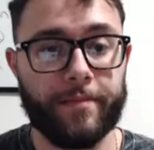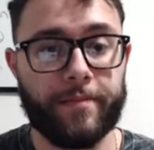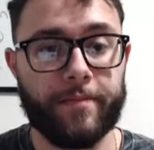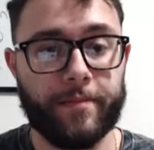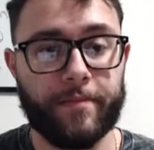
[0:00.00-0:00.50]

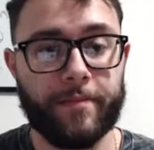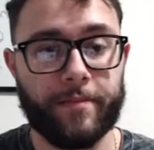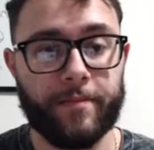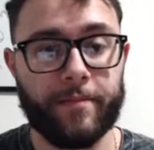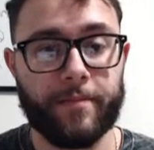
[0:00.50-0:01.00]

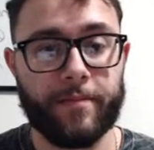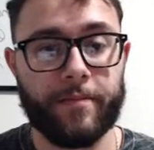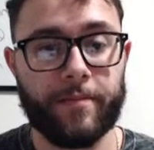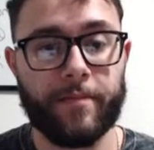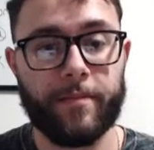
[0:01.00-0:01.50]

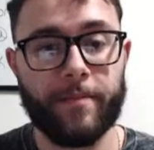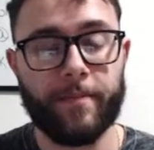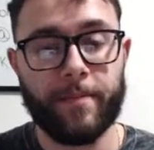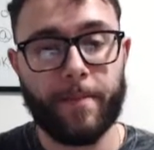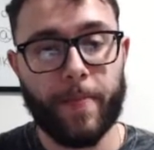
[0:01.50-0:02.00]

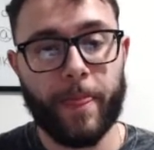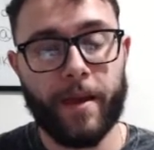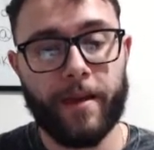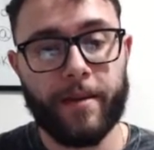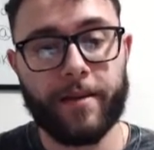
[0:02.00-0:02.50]

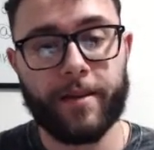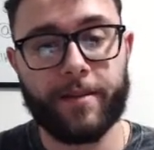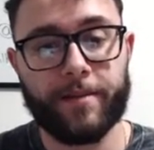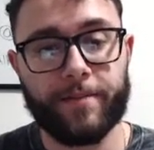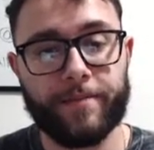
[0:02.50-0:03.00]

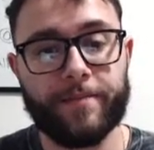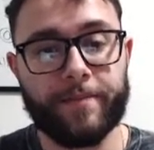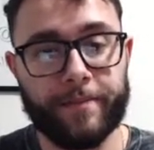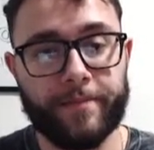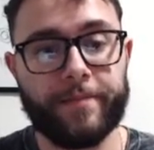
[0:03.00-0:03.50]

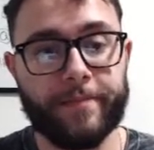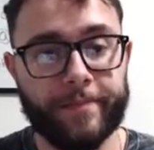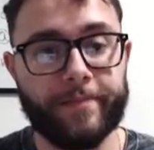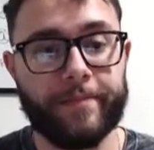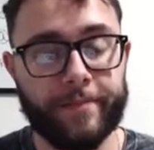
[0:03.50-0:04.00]

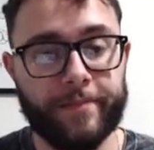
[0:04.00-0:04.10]
The person shown says nothing.